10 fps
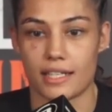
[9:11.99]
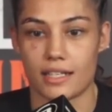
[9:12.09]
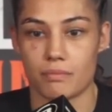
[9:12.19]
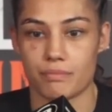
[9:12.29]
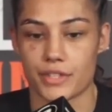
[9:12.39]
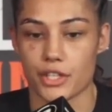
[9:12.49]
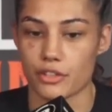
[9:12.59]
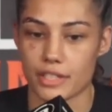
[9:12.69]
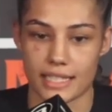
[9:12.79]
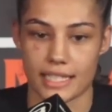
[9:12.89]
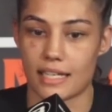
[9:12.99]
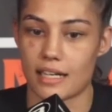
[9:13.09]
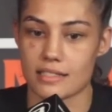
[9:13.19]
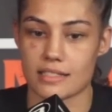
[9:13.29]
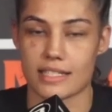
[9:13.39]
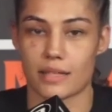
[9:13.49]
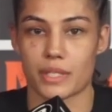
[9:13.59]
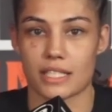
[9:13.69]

The only thing I ask is that we